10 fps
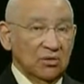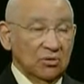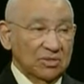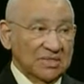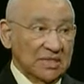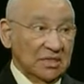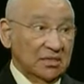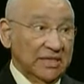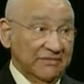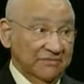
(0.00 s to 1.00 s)

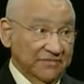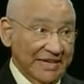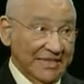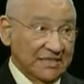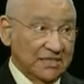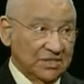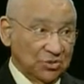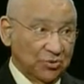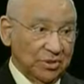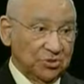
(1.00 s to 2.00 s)
horizontal and flat
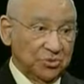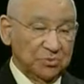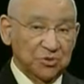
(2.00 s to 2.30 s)
structure,